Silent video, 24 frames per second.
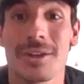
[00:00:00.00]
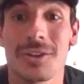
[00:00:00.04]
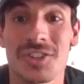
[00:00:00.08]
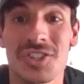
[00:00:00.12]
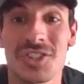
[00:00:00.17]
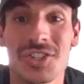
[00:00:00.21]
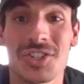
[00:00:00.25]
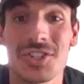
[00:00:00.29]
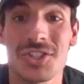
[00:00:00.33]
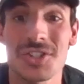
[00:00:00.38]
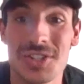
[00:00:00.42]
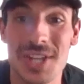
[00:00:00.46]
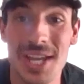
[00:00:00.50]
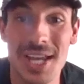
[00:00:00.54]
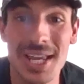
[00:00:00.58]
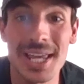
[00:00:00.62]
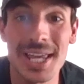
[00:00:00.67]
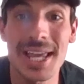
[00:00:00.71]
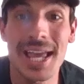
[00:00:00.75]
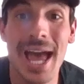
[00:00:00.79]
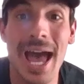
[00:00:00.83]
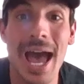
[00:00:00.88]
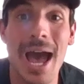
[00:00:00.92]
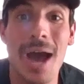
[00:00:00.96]

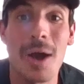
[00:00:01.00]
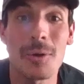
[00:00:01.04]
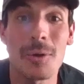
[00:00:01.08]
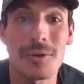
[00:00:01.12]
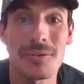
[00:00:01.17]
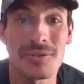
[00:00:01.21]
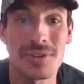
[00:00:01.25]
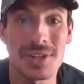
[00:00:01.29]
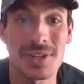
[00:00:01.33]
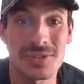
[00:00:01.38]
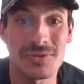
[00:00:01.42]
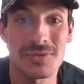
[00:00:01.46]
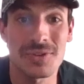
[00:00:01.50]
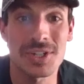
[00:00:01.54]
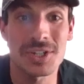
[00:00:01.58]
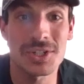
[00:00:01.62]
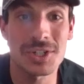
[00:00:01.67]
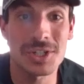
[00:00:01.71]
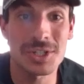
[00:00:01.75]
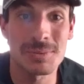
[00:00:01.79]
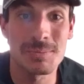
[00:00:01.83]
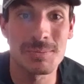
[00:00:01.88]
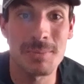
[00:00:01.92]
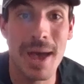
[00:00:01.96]
sticking out of this
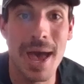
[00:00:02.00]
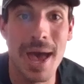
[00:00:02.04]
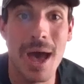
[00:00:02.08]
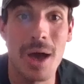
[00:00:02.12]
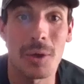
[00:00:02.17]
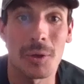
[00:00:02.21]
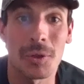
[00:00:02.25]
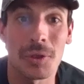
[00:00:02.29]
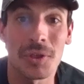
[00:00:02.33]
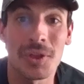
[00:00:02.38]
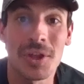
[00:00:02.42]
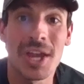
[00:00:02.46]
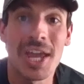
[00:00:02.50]
fish's mouth,